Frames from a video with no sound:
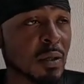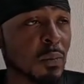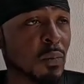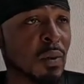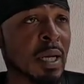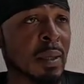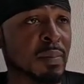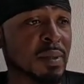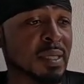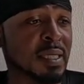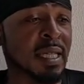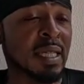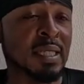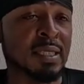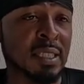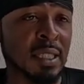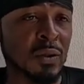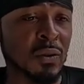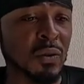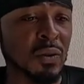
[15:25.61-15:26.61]
But I'm just saying, in
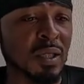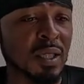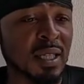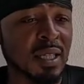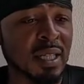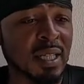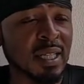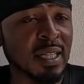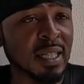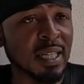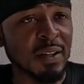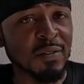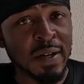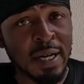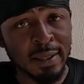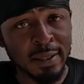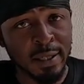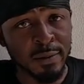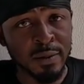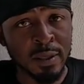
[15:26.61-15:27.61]
general, if
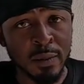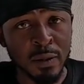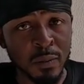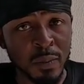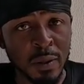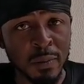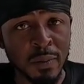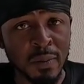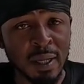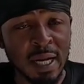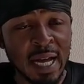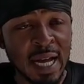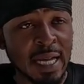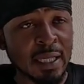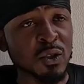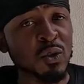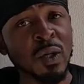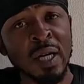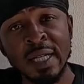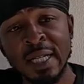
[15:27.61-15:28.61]
I give something to people, I
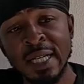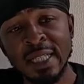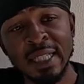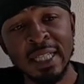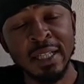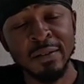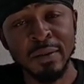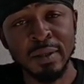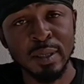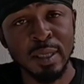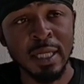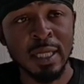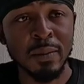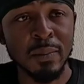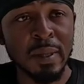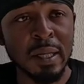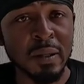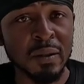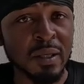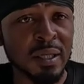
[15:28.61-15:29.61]
try not to even think
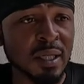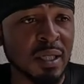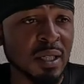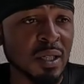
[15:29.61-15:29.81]
about